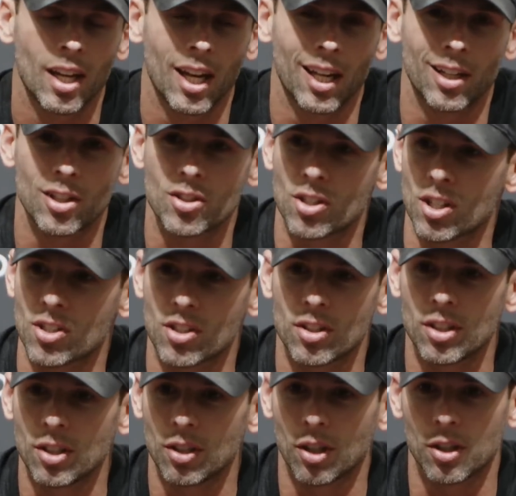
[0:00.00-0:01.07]
And it's
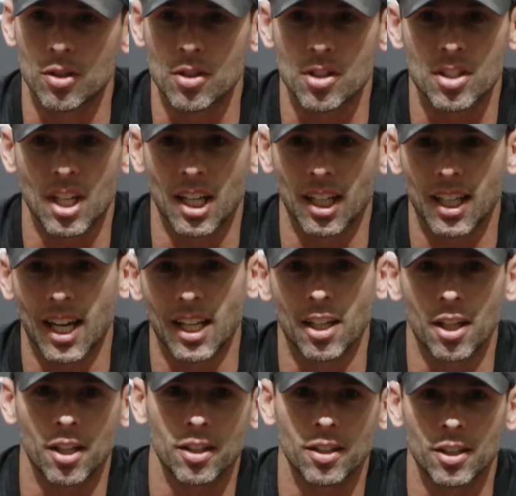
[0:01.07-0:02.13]
just, you know, you just got to kind
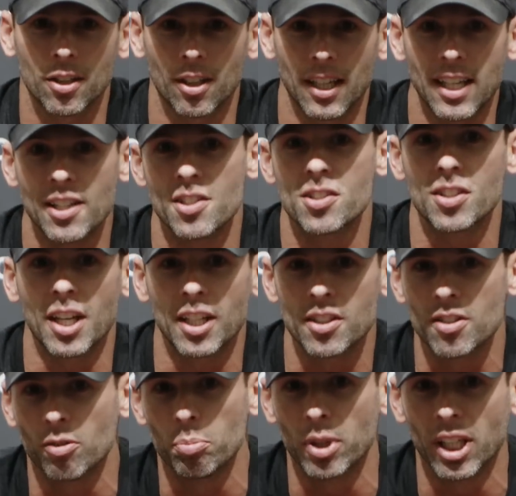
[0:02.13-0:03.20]
of your
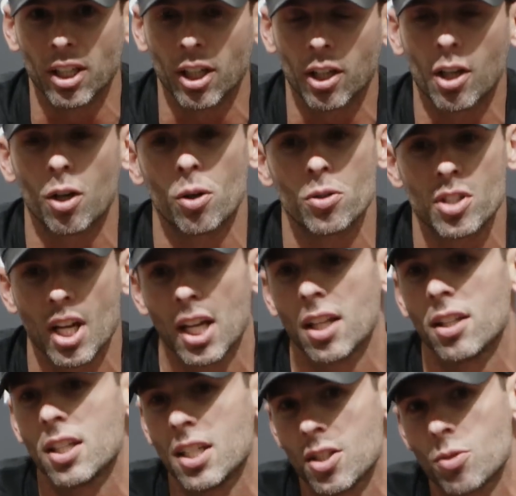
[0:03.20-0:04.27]
instincts of being a coach, hey,
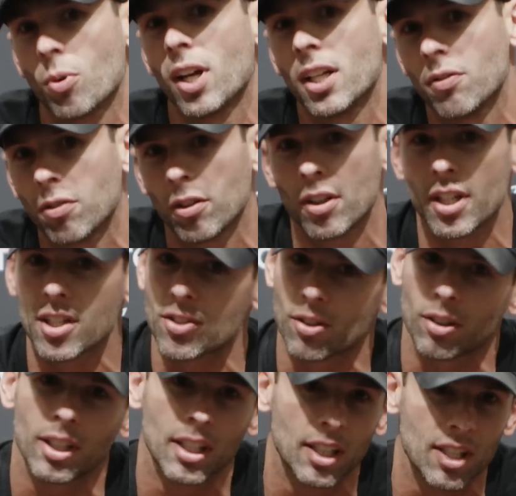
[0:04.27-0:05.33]
that he's ready for this
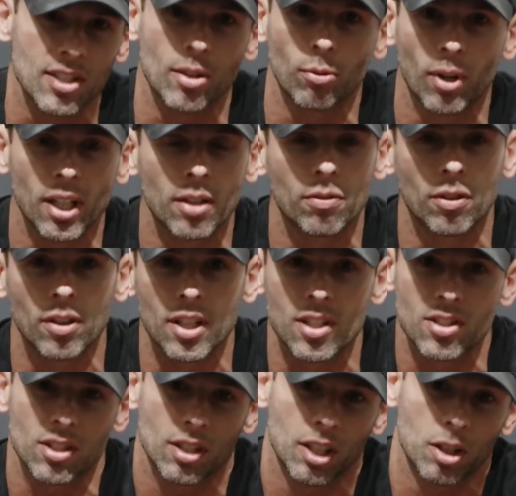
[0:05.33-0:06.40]
or he isn't ready for
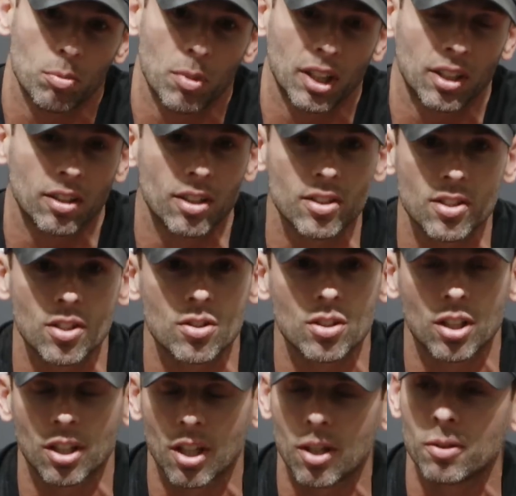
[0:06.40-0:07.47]
this. And then you make the
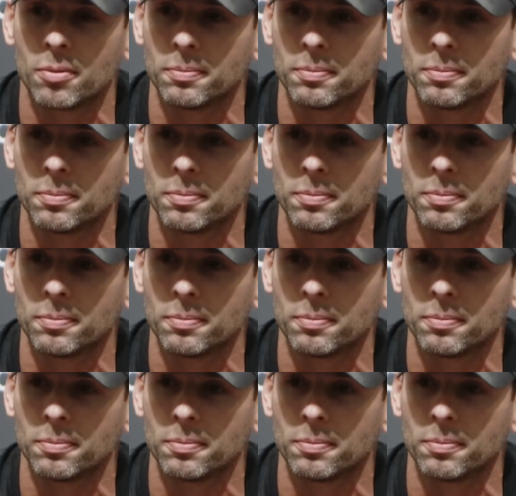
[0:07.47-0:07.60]
decision and go.